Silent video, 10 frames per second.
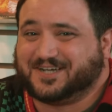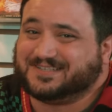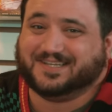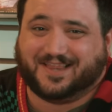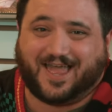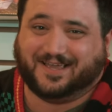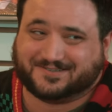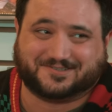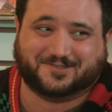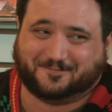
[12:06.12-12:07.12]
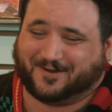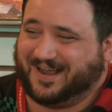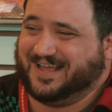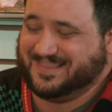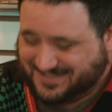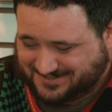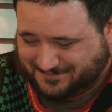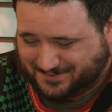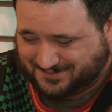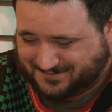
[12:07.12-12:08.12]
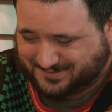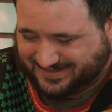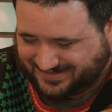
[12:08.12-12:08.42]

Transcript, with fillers: Jessica Lange is I would super be the hot same, movie.